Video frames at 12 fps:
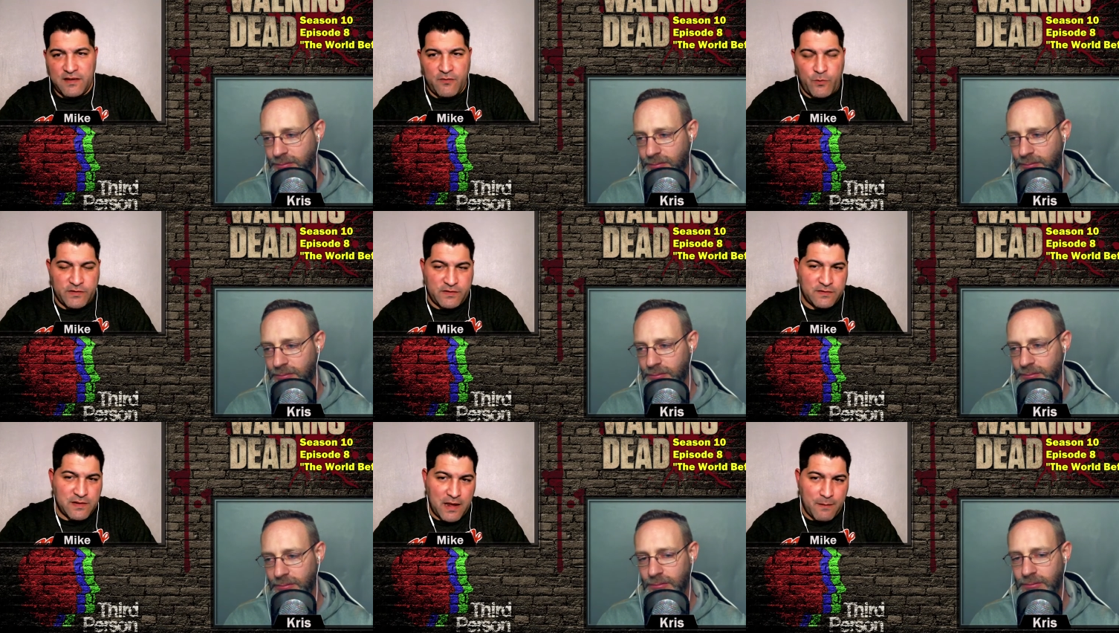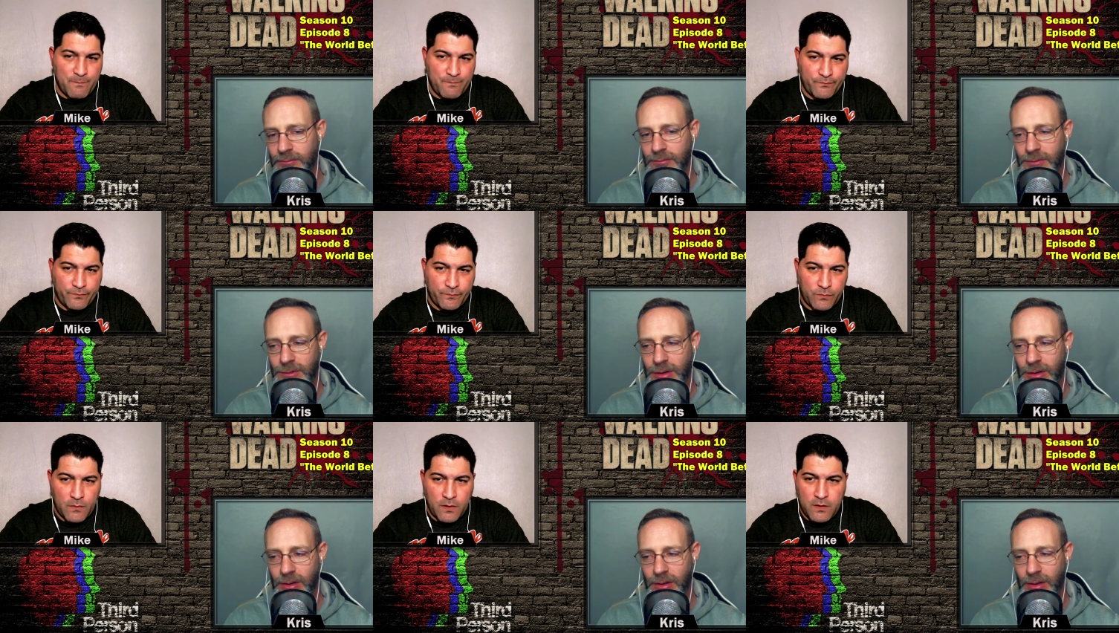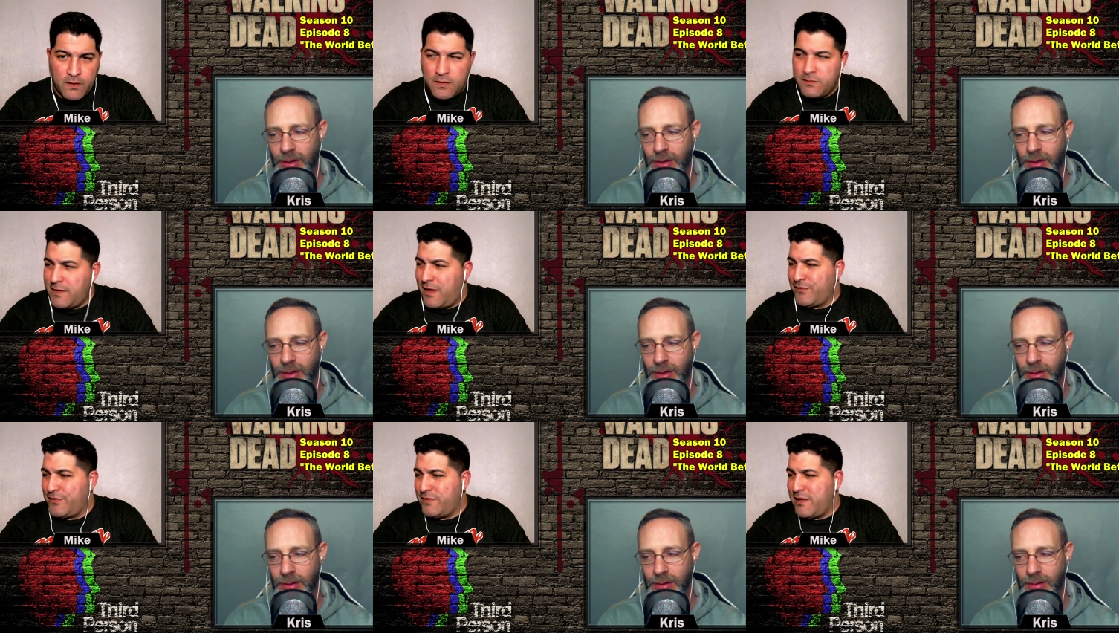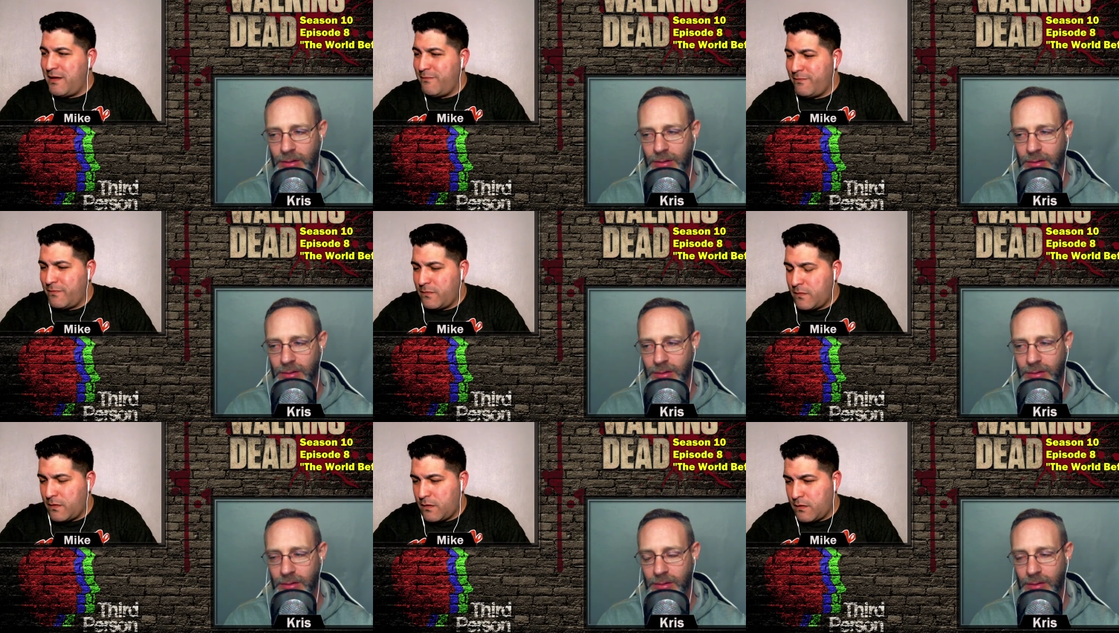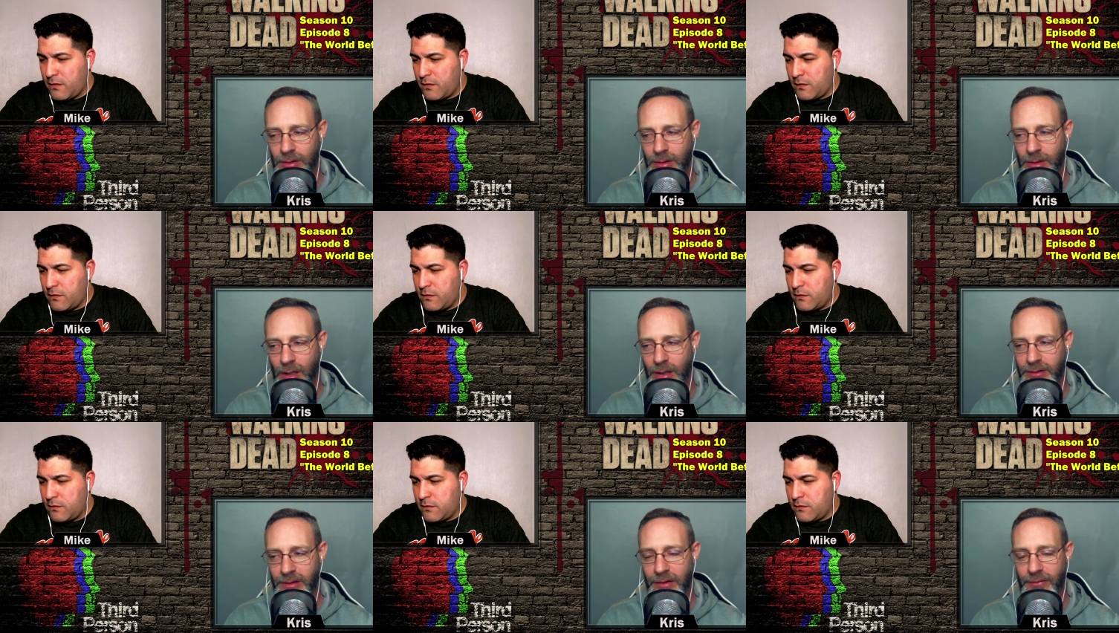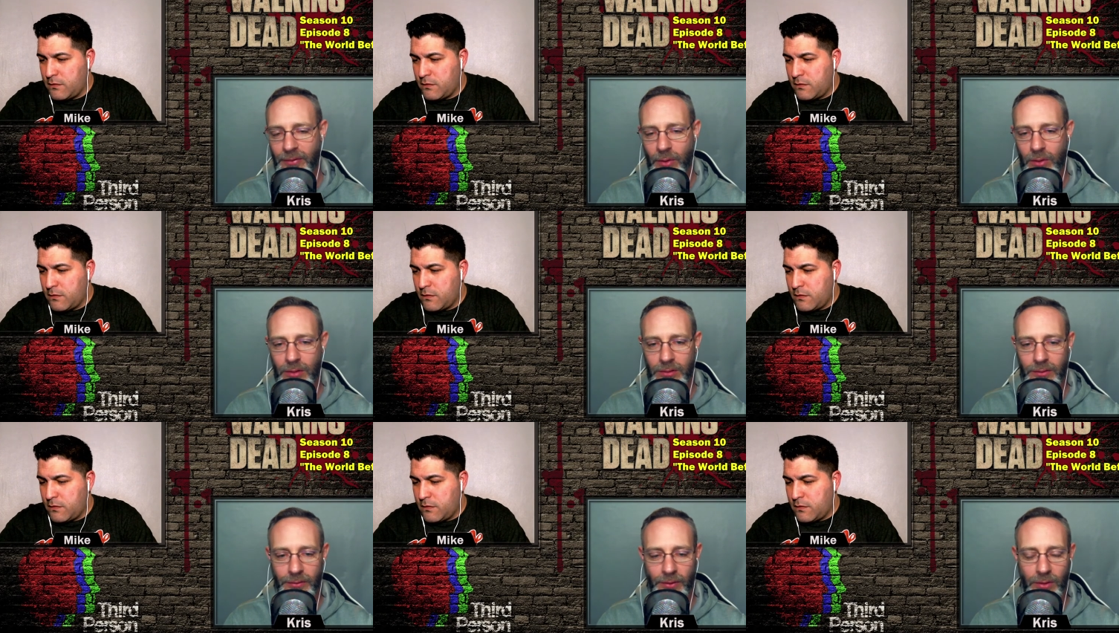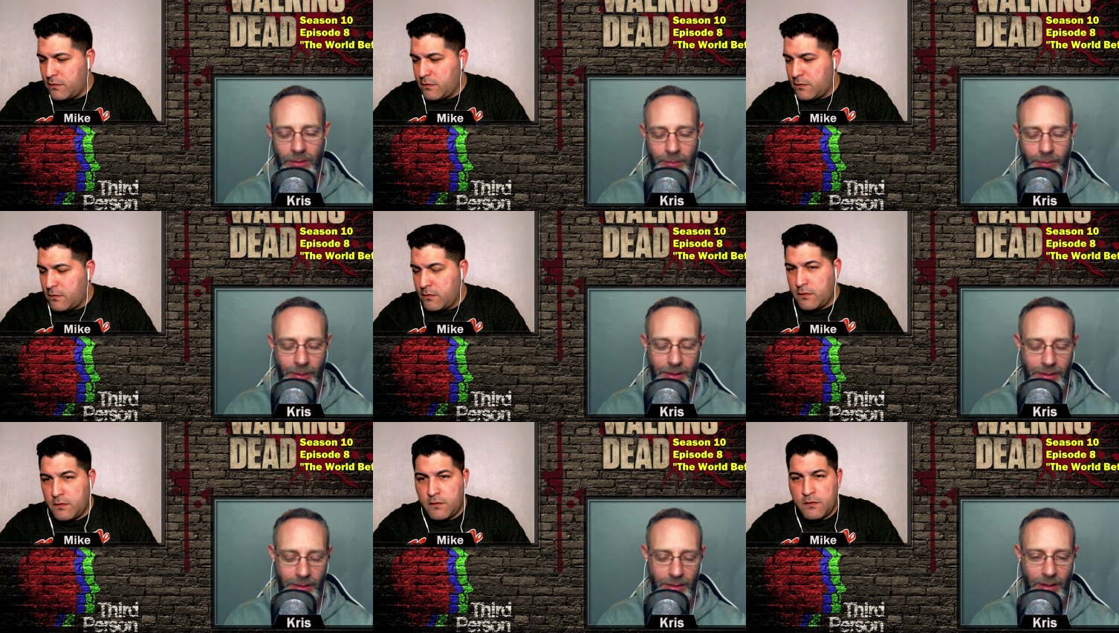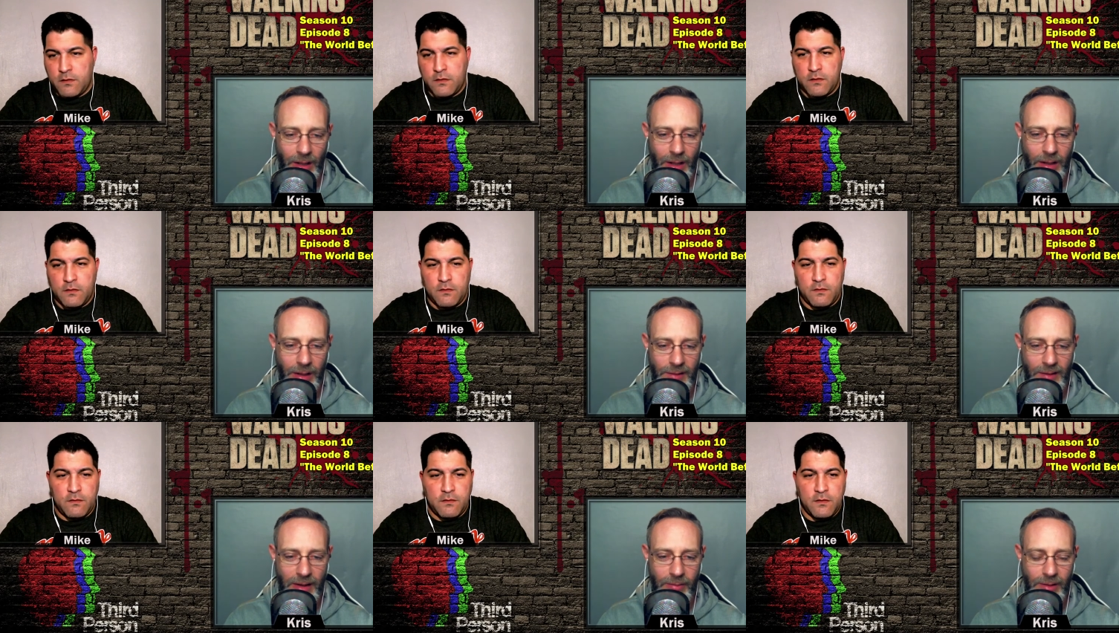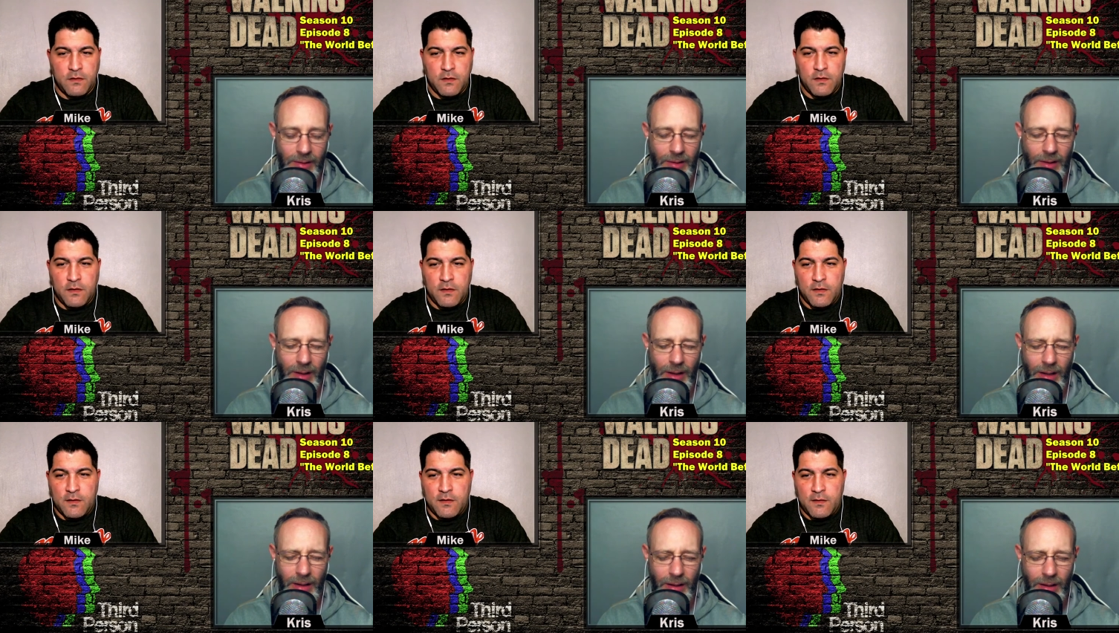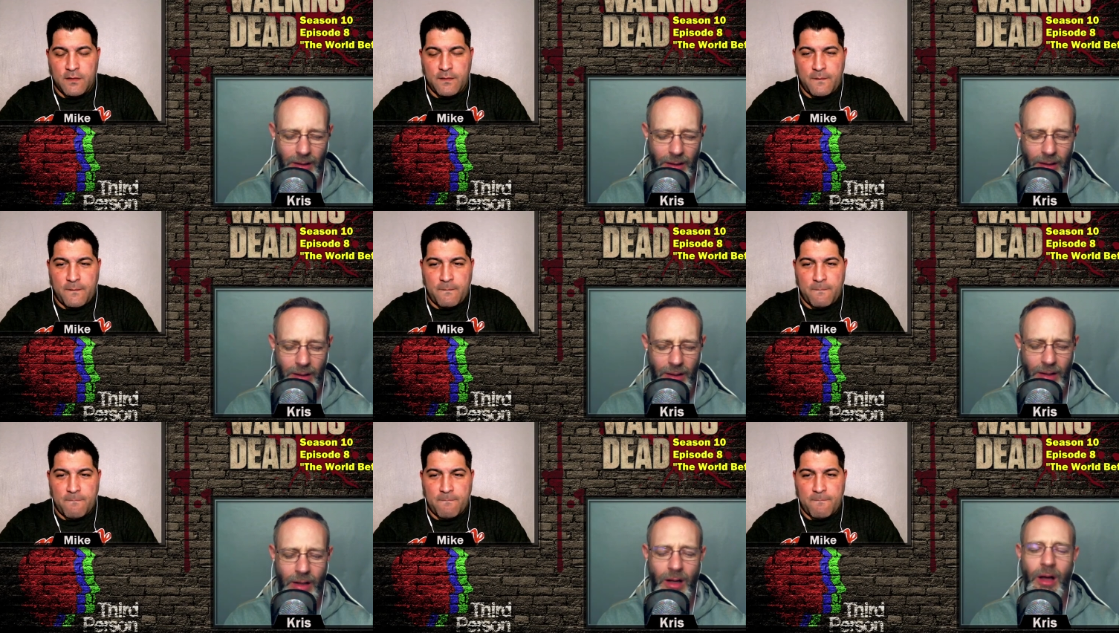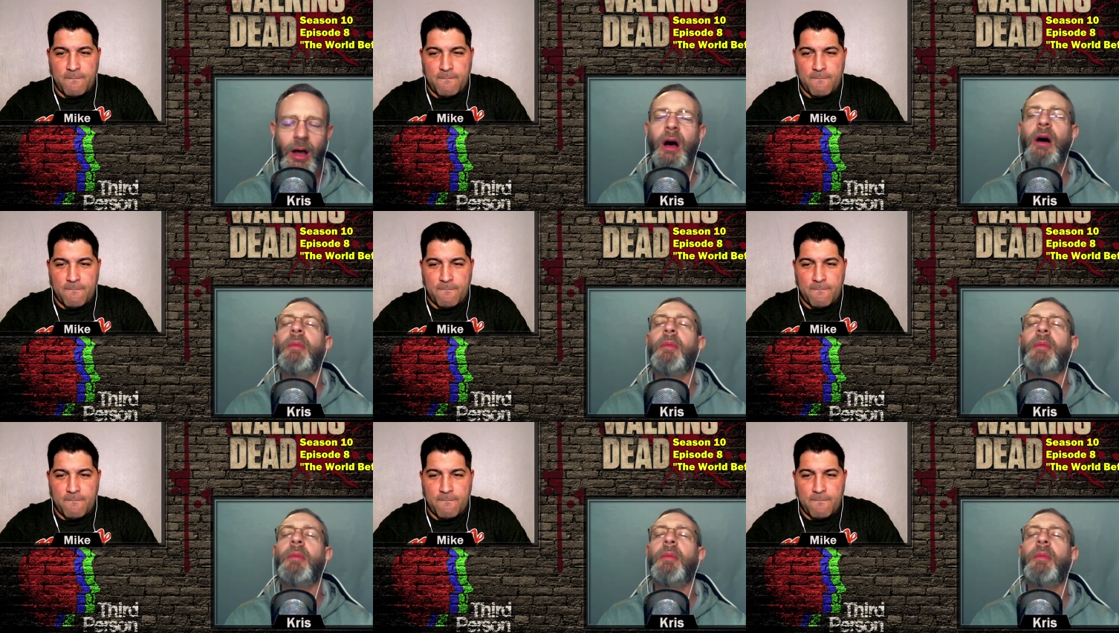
Speaker 1: What's his name? The hell's his name?
Speaker 2: Uh, Dan Fog- Fogler, but uh, his name is uh, Oh